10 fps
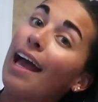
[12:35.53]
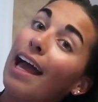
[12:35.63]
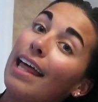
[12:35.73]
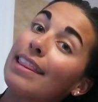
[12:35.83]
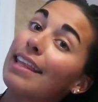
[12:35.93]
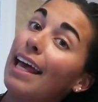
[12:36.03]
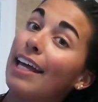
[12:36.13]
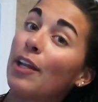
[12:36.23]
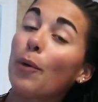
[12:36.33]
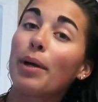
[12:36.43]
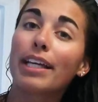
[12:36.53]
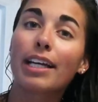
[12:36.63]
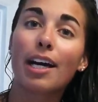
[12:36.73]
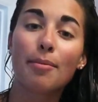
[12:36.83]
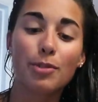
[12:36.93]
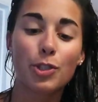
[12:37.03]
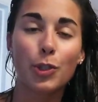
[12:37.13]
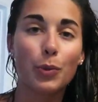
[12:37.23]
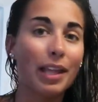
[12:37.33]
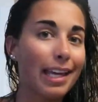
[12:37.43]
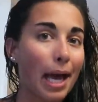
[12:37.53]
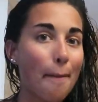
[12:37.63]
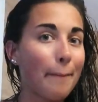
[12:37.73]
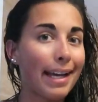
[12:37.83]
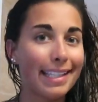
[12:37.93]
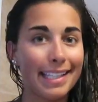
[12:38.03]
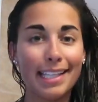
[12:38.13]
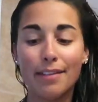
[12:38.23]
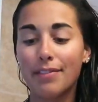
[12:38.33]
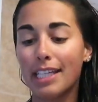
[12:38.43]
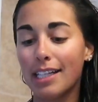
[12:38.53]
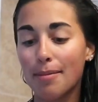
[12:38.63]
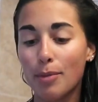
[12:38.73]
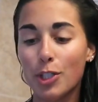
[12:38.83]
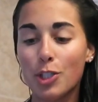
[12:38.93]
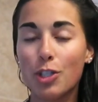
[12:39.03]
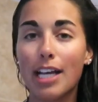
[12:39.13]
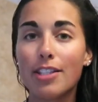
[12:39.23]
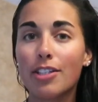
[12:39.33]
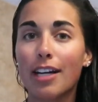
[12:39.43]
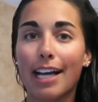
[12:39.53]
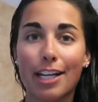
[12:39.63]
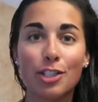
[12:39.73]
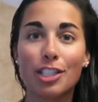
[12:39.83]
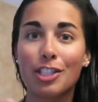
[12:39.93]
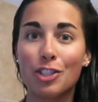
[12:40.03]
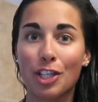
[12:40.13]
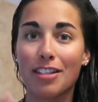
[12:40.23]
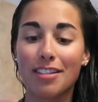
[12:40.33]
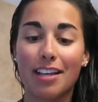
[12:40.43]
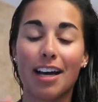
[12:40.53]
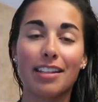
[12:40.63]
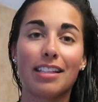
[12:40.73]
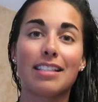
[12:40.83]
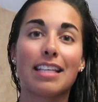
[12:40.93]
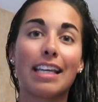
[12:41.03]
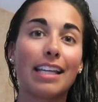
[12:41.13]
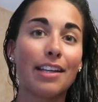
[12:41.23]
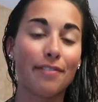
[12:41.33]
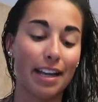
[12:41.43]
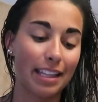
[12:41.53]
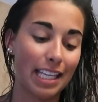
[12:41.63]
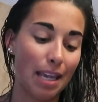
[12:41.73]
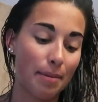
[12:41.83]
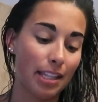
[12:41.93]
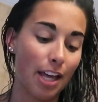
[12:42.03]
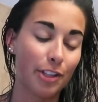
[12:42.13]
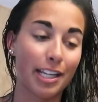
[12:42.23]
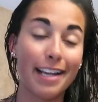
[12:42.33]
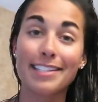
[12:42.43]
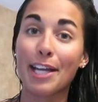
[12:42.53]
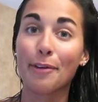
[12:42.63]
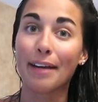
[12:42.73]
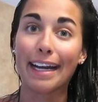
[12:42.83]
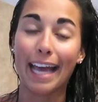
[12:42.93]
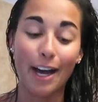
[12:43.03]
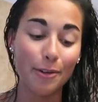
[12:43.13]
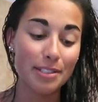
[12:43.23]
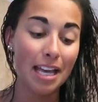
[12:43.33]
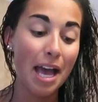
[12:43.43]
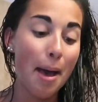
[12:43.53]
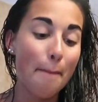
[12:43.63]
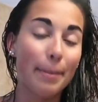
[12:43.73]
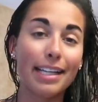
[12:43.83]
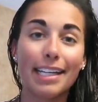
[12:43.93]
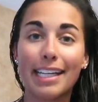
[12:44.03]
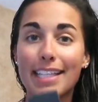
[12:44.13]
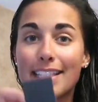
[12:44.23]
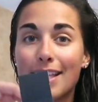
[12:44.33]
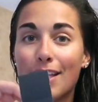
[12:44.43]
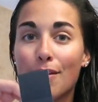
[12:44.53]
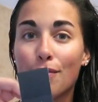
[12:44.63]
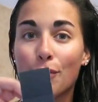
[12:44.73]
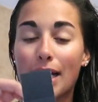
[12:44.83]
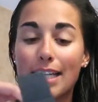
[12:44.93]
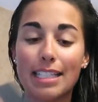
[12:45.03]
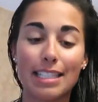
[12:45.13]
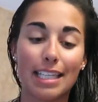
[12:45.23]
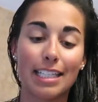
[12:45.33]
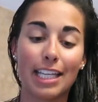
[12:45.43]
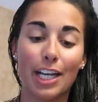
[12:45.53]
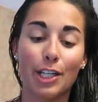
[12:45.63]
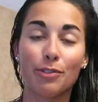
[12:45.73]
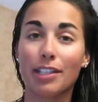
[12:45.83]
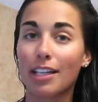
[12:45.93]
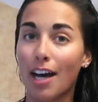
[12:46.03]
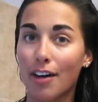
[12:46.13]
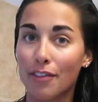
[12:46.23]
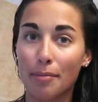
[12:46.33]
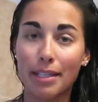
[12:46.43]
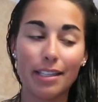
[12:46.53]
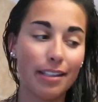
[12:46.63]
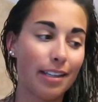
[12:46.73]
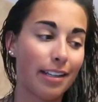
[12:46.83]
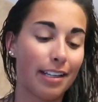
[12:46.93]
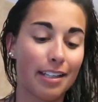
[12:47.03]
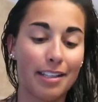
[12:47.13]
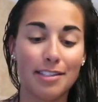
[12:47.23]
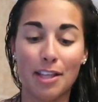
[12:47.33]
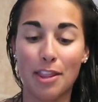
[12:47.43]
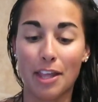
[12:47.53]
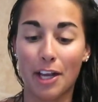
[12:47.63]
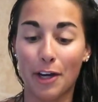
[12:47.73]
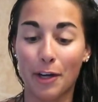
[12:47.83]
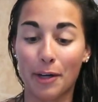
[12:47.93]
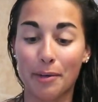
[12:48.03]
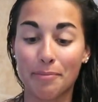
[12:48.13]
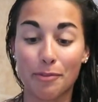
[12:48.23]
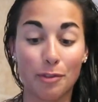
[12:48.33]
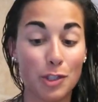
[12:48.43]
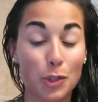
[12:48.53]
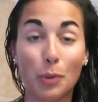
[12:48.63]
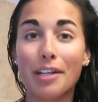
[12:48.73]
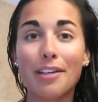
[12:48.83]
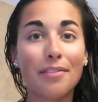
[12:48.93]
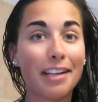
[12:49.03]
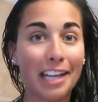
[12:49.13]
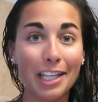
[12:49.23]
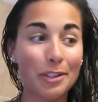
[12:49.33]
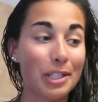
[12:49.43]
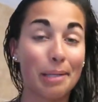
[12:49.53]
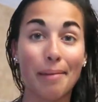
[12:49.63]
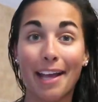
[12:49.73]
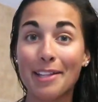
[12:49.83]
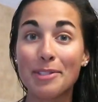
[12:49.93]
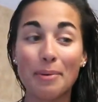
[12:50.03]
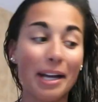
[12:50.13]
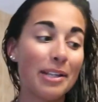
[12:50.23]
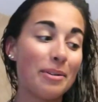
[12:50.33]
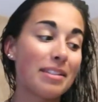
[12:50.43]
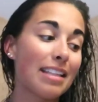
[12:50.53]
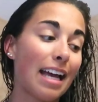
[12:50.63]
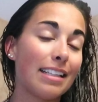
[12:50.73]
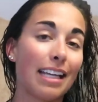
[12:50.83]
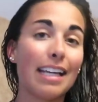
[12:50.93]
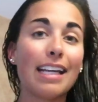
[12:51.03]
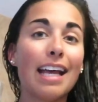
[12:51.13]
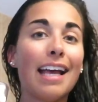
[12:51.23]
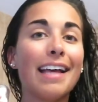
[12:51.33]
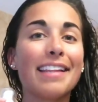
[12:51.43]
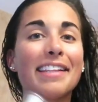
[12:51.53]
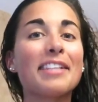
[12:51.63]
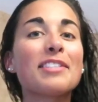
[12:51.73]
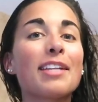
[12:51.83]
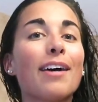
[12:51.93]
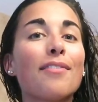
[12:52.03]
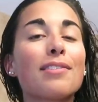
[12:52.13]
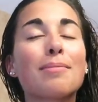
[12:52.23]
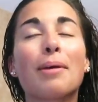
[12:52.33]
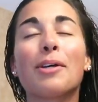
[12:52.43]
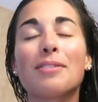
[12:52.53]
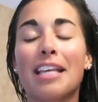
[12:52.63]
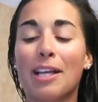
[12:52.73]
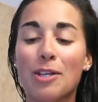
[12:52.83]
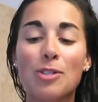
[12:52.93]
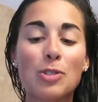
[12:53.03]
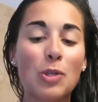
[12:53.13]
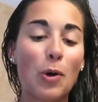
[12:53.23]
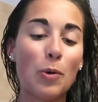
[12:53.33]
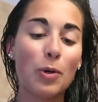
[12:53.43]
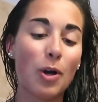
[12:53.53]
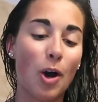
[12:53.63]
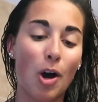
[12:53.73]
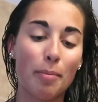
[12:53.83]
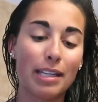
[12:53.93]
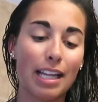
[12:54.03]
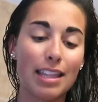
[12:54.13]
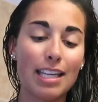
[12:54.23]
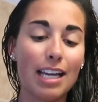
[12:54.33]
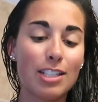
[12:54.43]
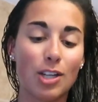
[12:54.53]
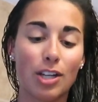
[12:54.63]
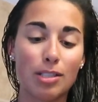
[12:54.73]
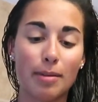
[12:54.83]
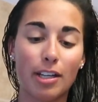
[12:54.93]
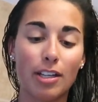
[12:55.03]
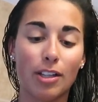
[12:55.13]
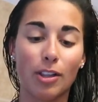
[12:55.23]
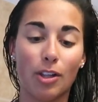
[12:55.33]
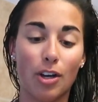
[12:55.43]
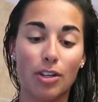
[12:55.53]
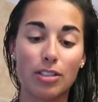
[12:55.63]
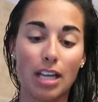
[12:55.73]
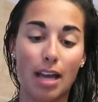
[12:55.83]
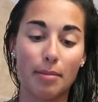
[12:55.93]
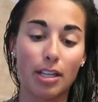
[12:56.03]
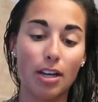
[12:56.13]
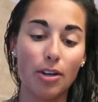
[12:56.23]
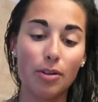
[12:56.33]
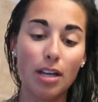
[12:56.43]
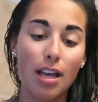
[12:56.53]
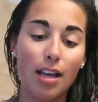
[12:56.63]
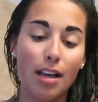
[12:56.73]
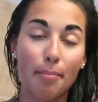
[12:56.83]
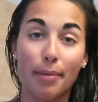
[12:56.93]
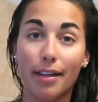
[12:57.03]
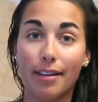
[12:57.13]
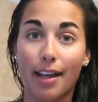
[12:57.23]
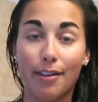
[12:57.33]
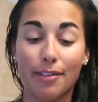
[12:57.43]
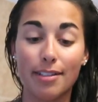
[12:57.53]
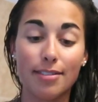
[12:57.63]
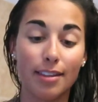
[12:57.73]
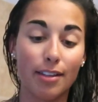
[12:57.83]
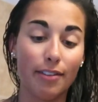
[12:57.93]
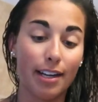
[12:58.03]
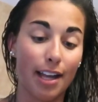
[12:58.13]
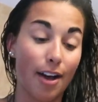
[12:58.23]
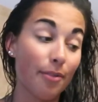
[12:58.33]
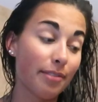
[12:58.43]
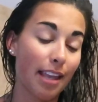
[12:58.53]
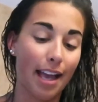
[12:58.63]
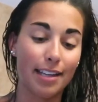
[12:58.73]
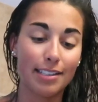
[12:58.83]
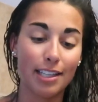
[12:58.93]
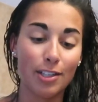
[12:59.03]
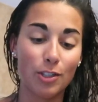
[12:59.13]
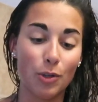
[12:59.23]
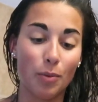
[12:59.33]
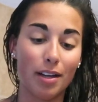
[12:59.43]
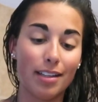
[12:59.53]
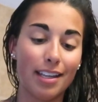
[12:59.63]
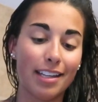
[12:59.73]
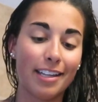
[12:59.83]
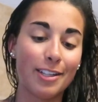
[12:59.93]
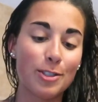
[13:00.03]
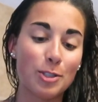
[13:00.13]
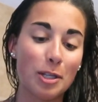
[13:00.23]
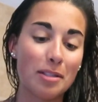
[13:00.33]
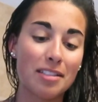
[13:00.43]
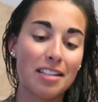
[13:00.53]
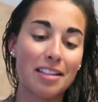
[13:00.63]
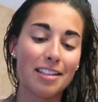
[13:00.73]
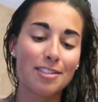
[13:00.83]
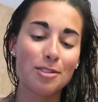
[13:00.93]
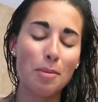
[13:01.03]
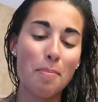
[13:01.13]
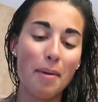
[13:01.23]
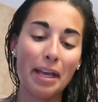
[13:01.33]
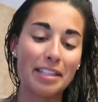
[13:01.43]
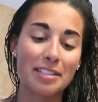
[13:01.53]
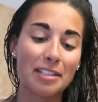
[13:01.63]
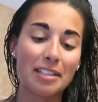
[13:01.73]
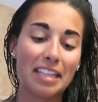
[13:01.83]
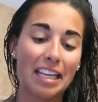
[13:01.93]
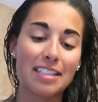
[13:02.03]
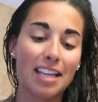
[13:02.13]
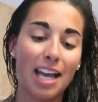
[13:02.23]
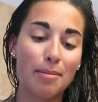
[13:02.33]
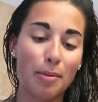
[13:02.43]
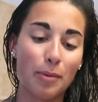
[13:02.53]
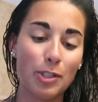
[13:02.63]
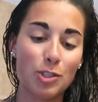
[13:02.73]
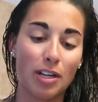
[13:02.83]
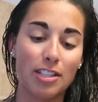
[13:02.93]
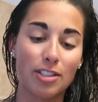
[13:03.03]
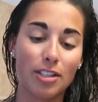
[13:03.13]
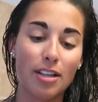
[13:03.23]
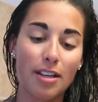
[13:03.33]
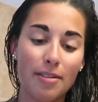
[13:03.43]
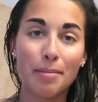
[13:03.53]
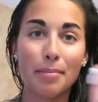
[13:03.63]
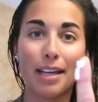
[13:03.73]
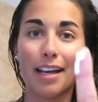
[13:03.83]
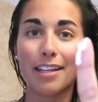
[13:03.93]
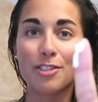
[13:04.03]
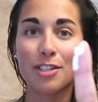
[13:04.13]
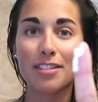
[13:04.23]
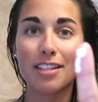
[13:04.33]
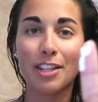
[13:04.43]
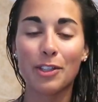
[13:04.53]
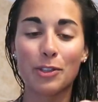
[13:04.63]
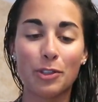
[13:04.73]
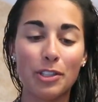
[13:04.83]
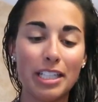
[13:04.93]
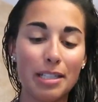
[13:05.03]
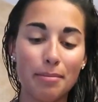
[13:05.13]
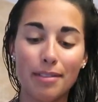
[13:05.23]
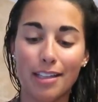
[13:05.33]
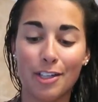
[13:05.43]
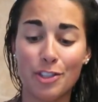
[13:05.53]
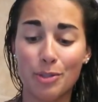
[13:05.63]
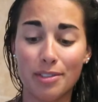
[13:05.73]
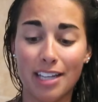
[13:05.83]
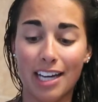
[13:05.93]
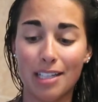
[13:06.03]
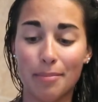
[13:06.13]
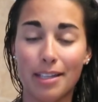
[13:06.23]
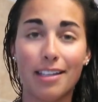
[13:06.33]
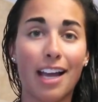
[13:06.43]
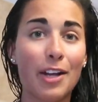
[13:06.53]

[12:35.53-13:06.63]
And then when it comes to like my evening moisturizer, I actually just got this in. It finally came in the other day because I ran out, but it is the FRÉ Skincare Recover Me and it is their restorative night cream, hence why I use it at night. This stuff smells like so calming. I think I talked about it a long time ago, but I recently ran out, had to get a new one, and it is just it's the best nighttime moisturizer. But yeah, it's just a little cream. I just do a tiny bit.